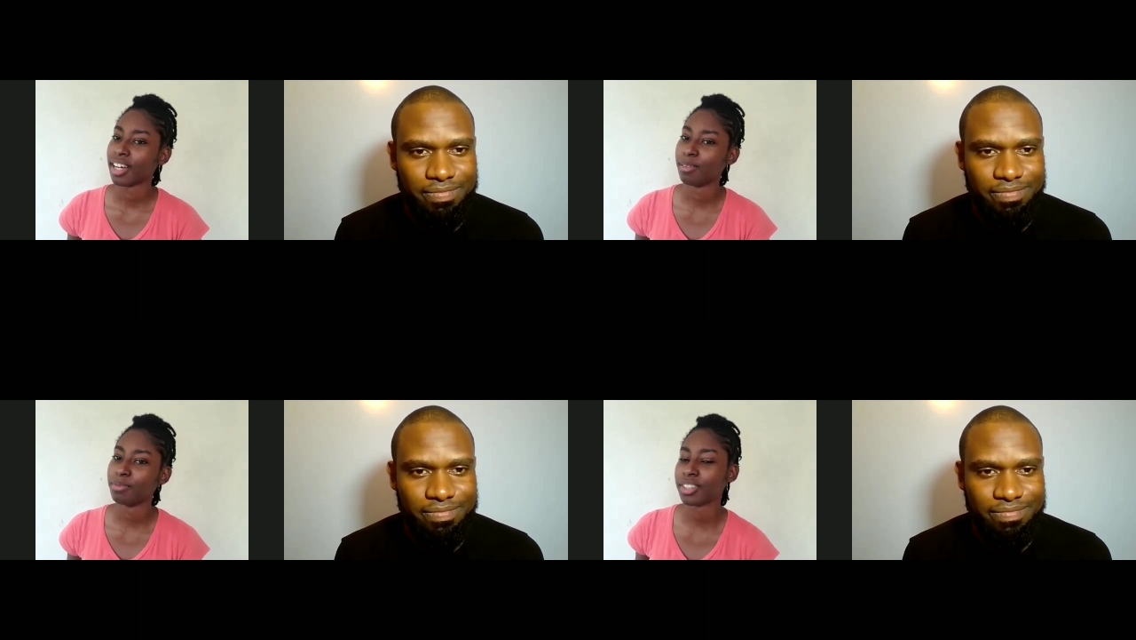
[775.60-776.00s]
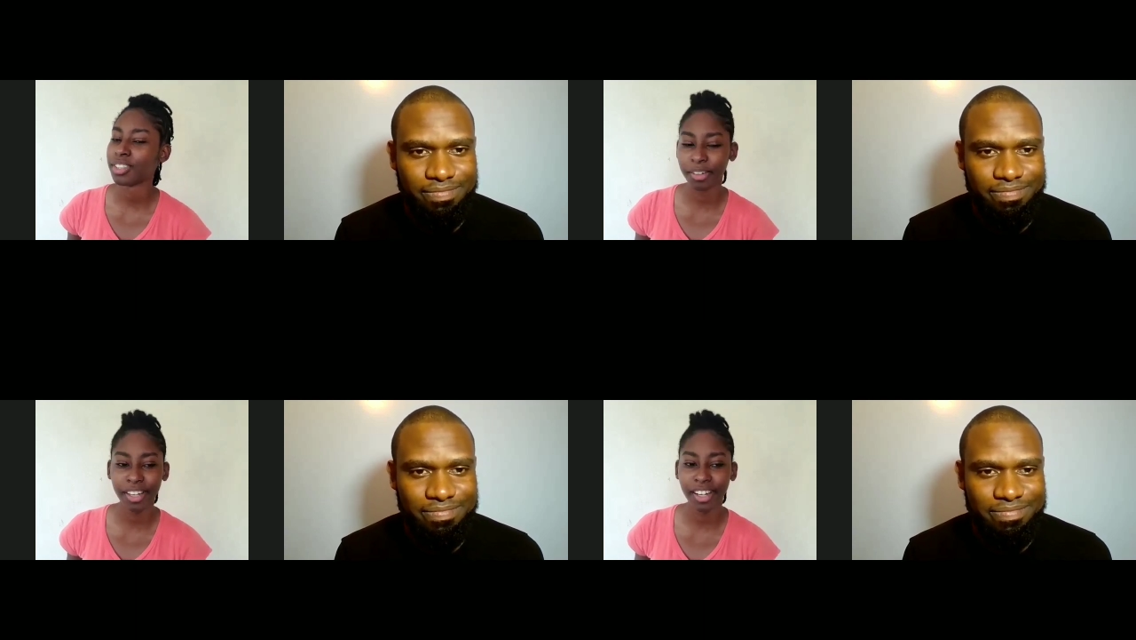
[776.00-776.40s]
Speaker 1: I'm just
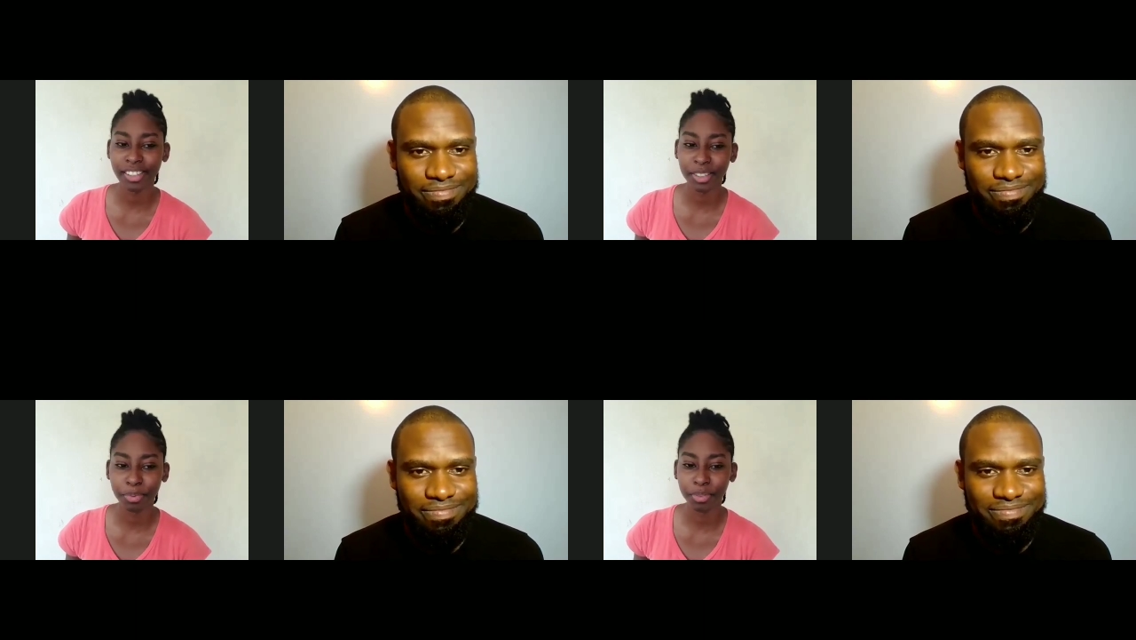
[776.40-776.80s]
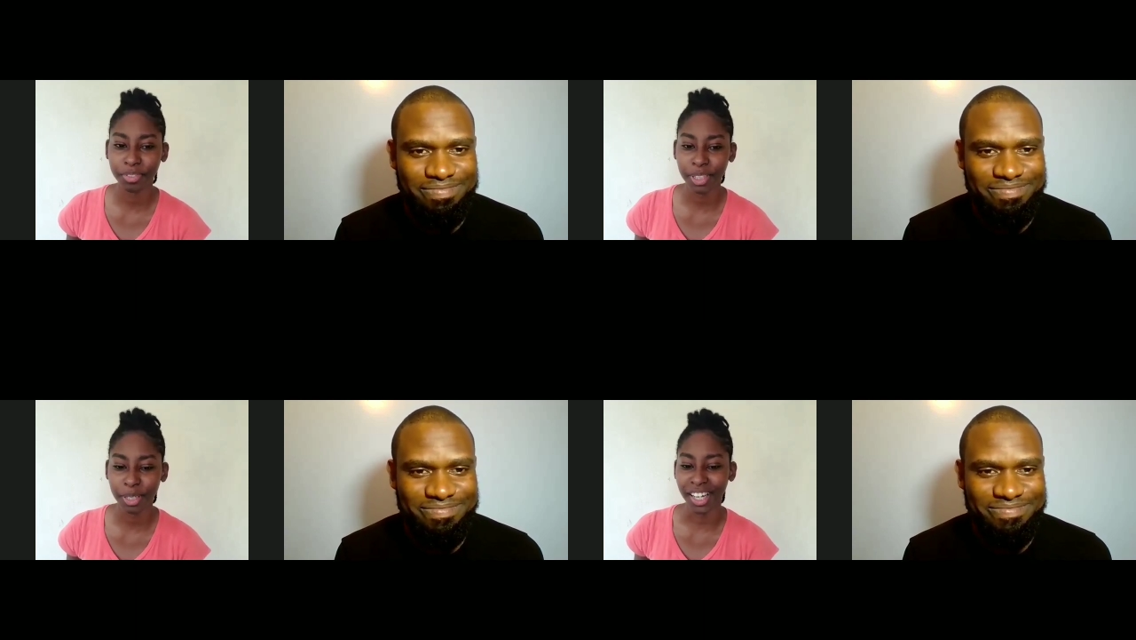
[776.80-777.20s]
going here to prove
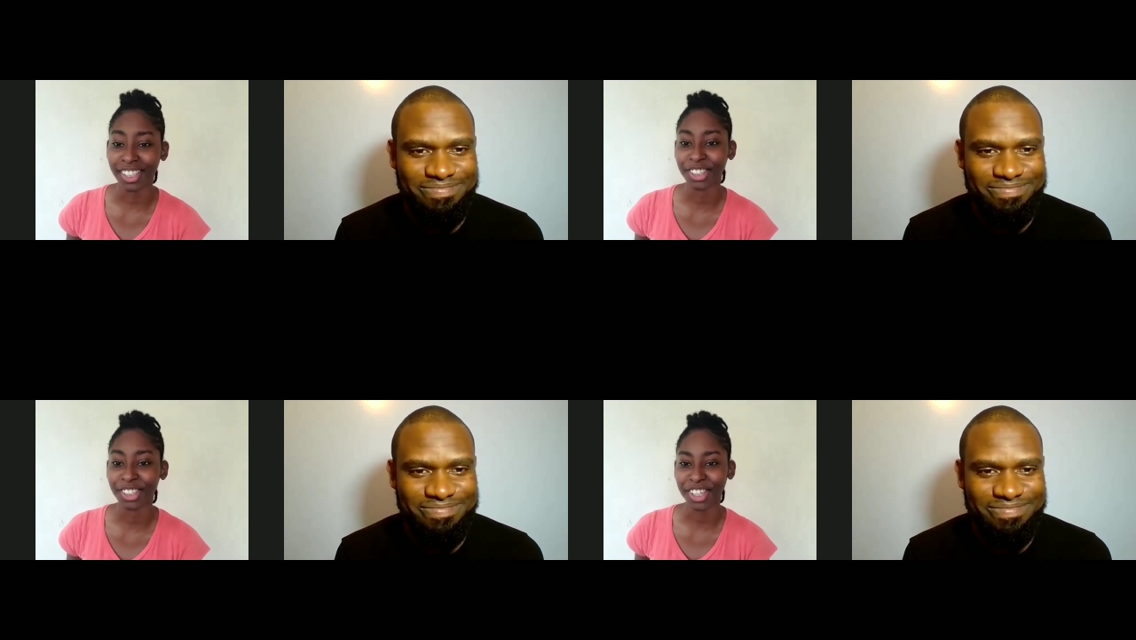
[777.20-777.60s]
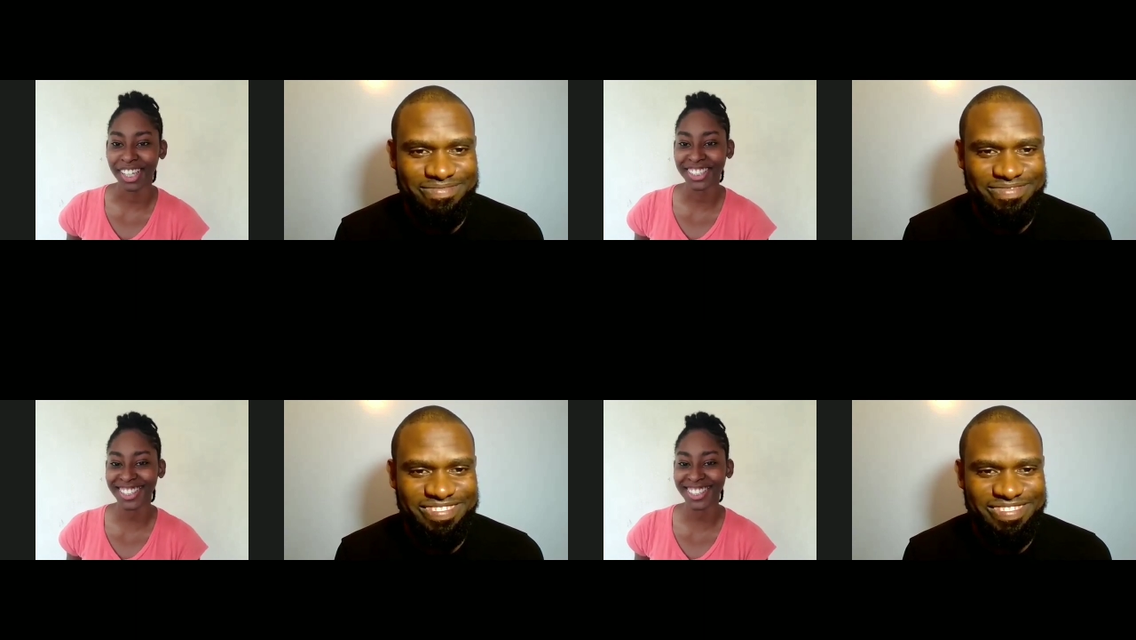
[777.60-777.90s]
to him that he's trash.